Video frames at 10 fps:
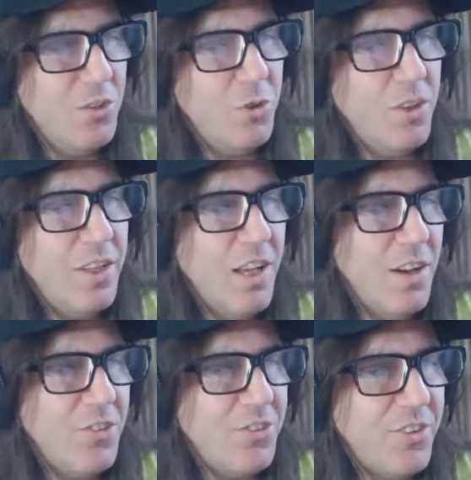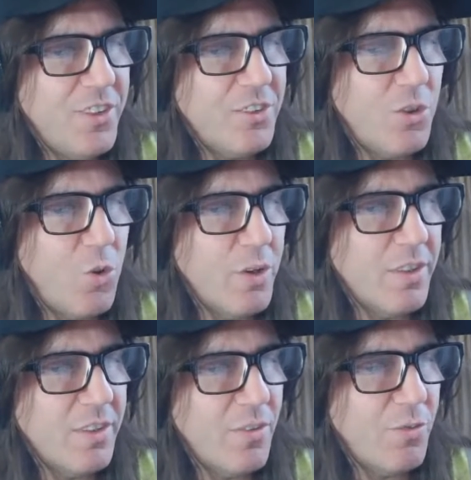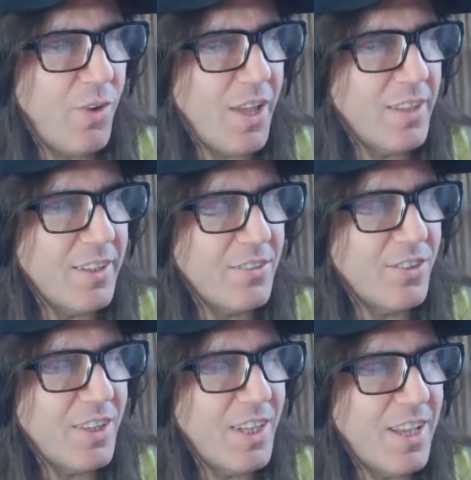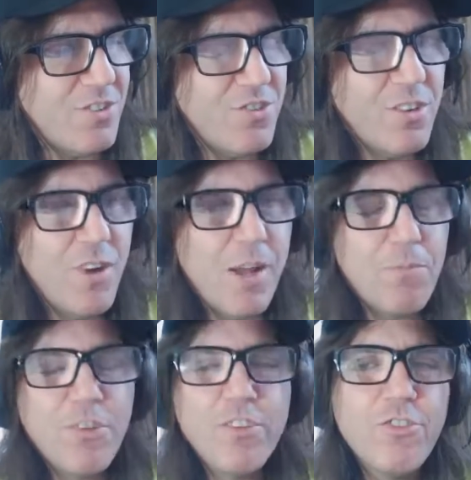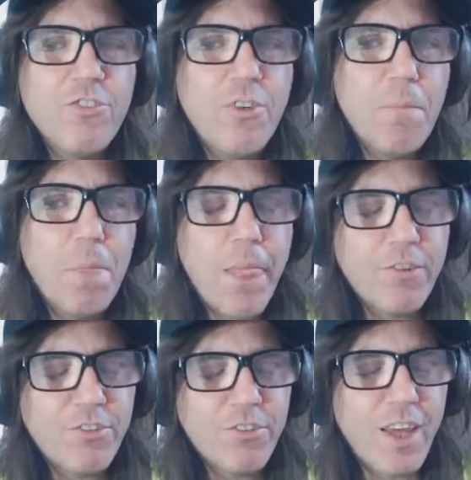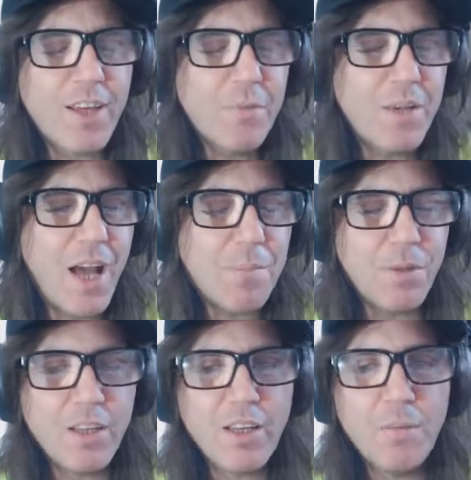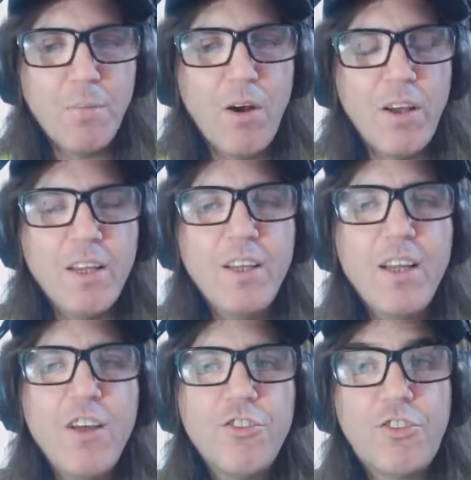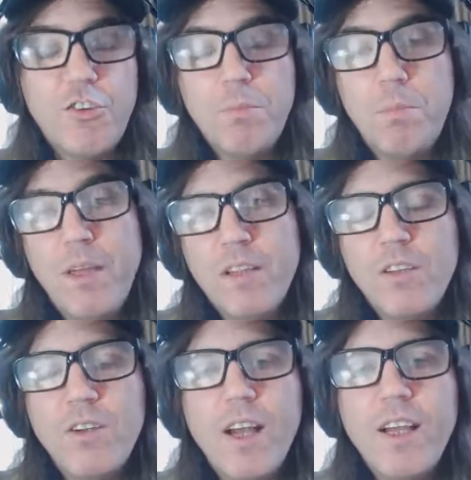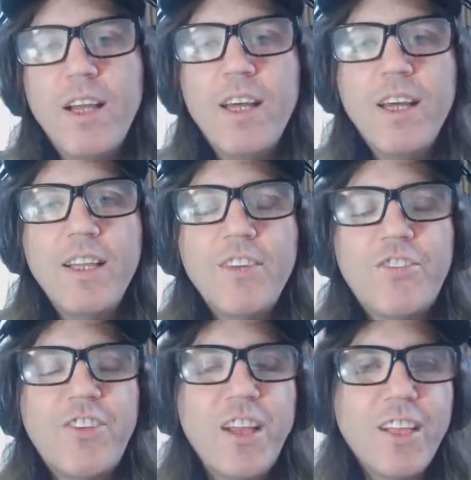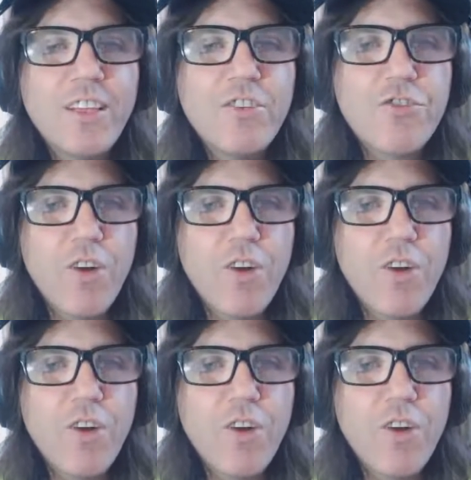Newly unsealed court filings allege. Right, so this is this is like a monopoly on a on a certain pill. Right, they're selling the